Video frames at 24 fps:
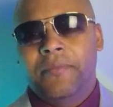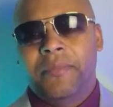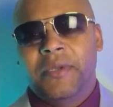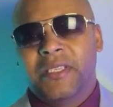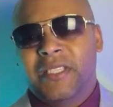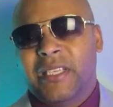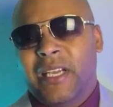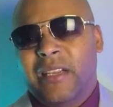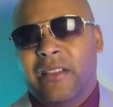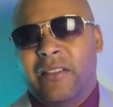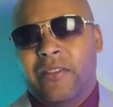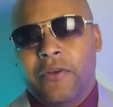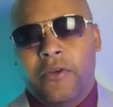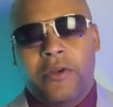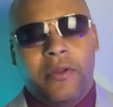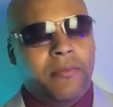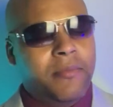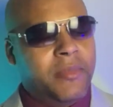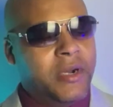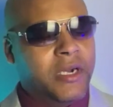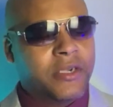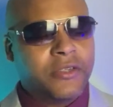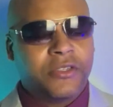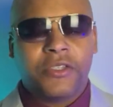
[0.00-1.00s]
It's like 30
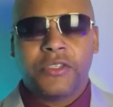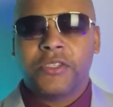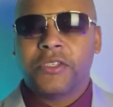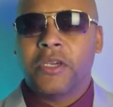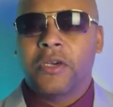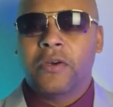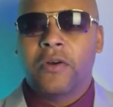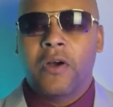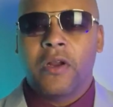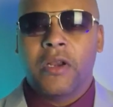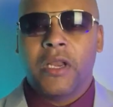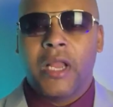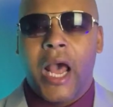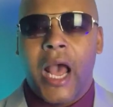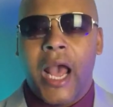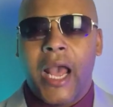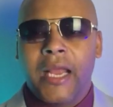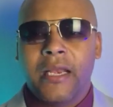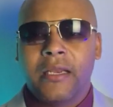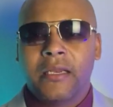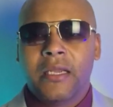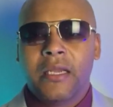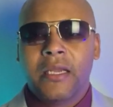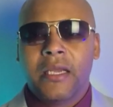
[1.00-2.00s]
bucks or
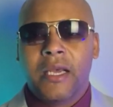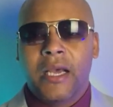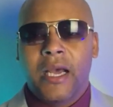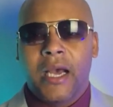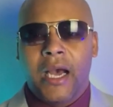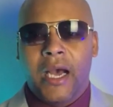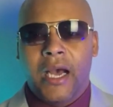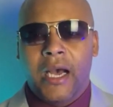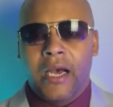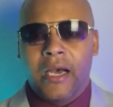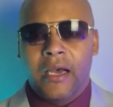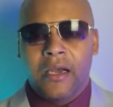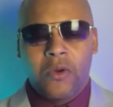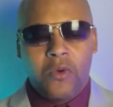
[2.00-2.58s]
so online.